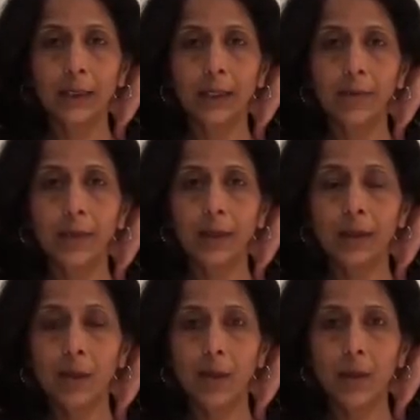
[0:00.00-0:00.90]
and then if
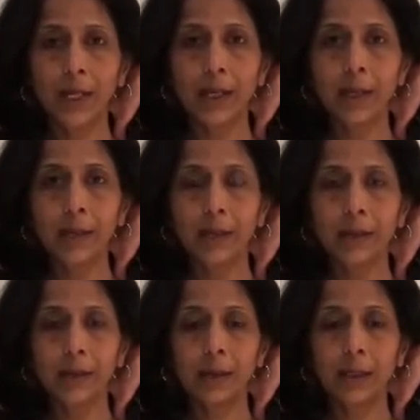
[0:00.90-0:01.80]
you're okay
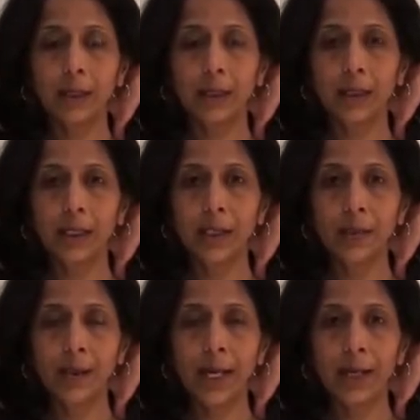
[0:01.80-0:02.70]
here then
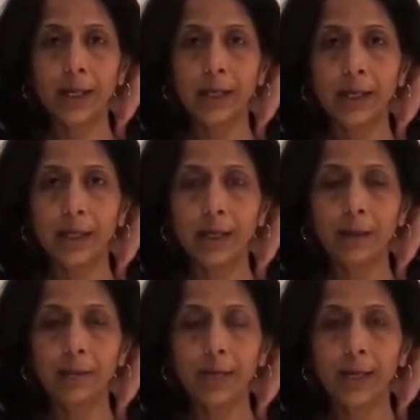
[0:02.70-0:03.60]
go ahead take a
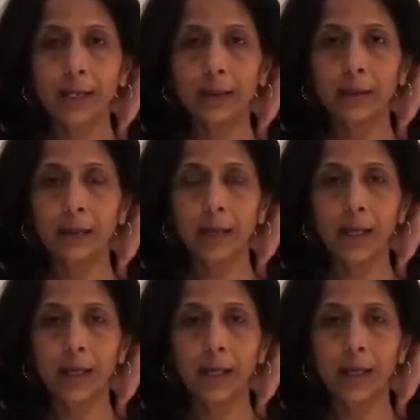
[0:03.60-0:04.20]
deep breath